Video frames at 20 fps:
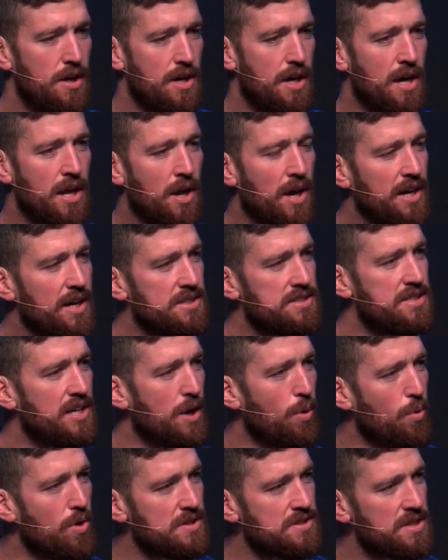And like I said, I
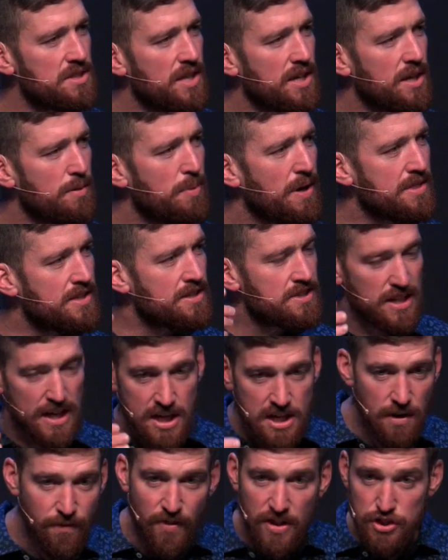want us to think about this
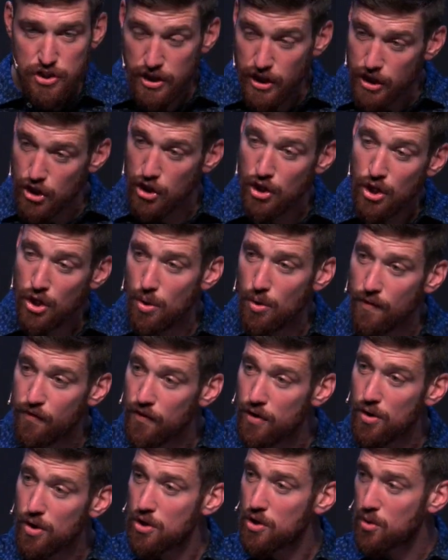individually. You, if
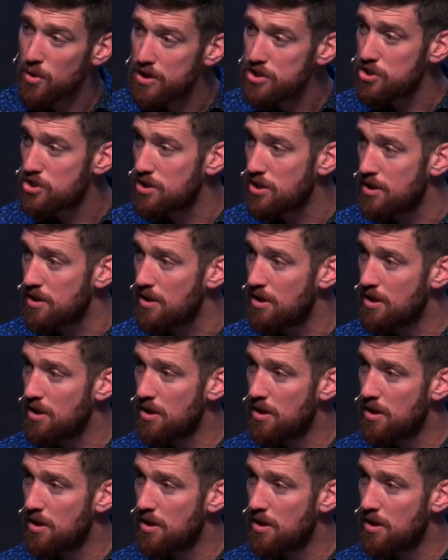you're a Christian,